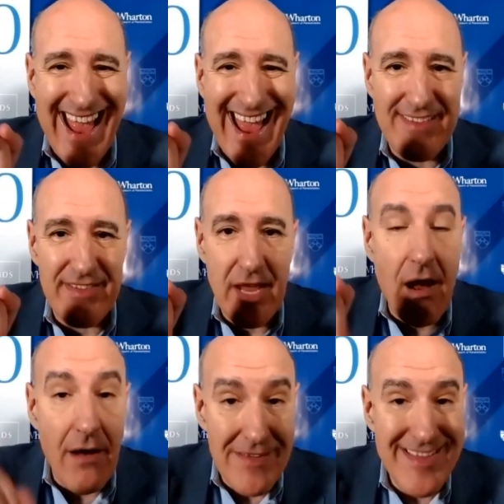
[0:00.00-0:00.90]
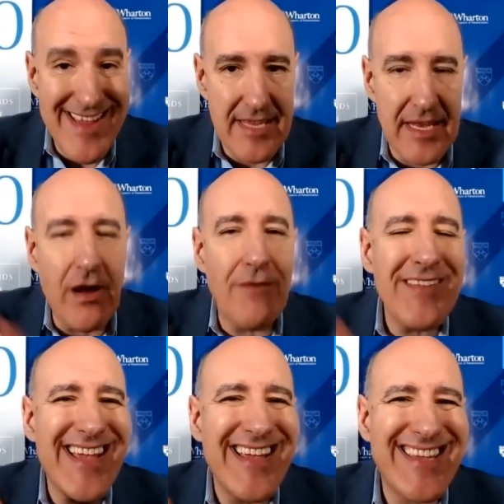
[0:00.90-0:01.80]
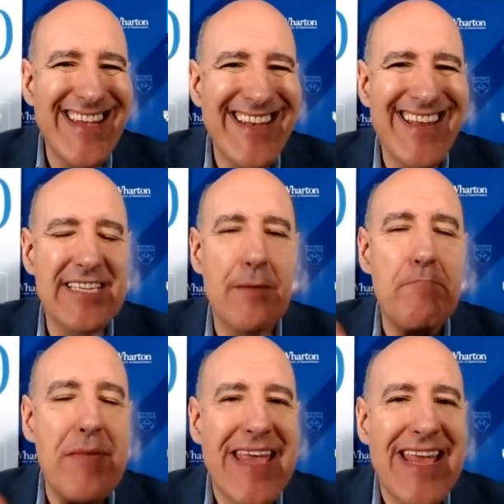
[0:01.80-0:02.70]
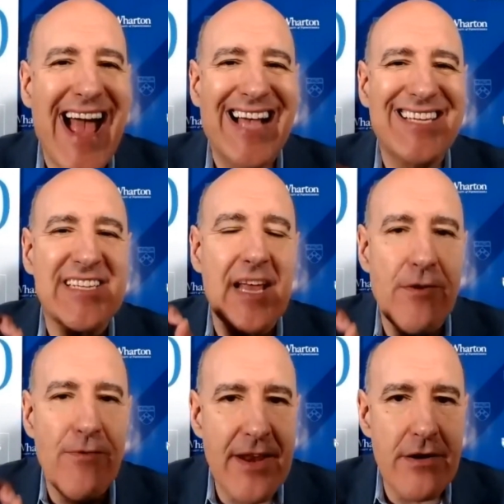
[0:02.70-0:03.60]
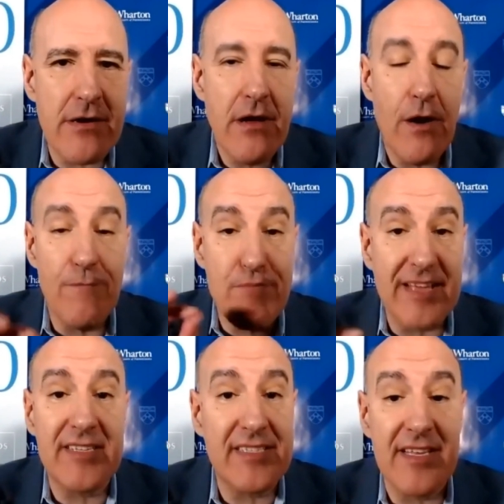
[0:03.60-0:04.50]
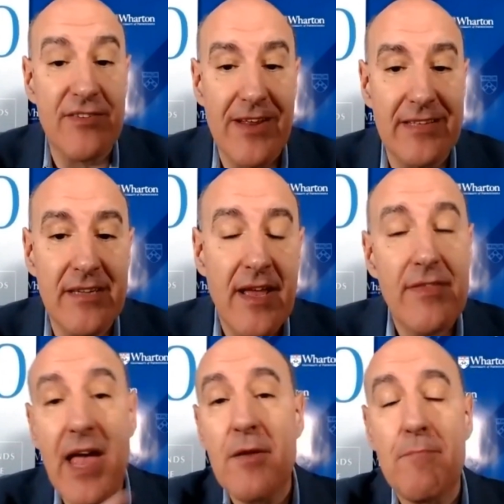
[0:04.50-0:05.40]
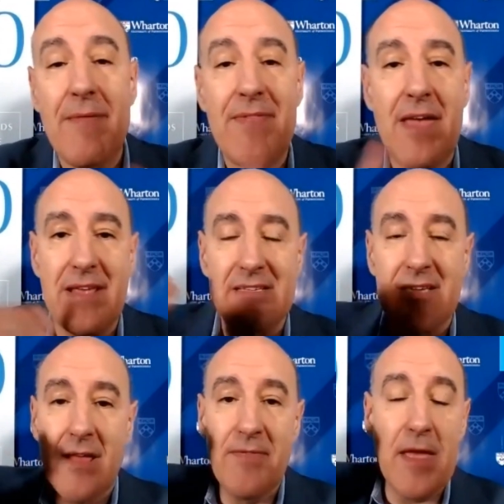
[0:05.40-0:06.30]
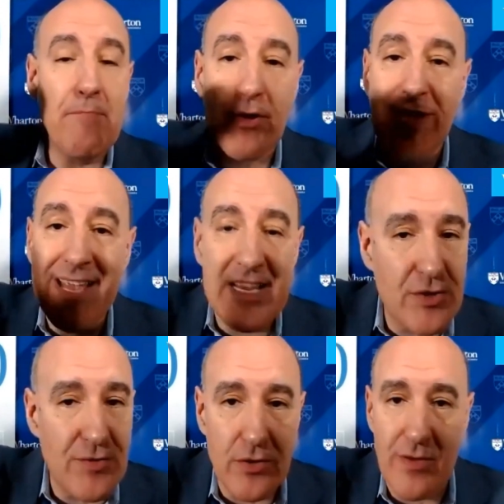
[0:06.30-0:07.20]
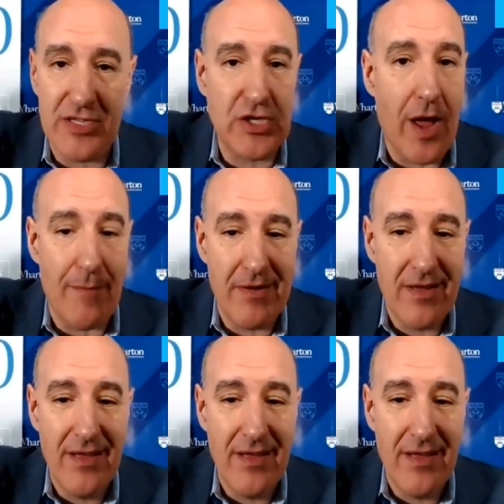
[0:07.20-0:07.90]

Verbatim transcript: and COVID-19. COVID-19 is a big accelerator of pre-existing trends. The other pandemics, they brought history to a stop.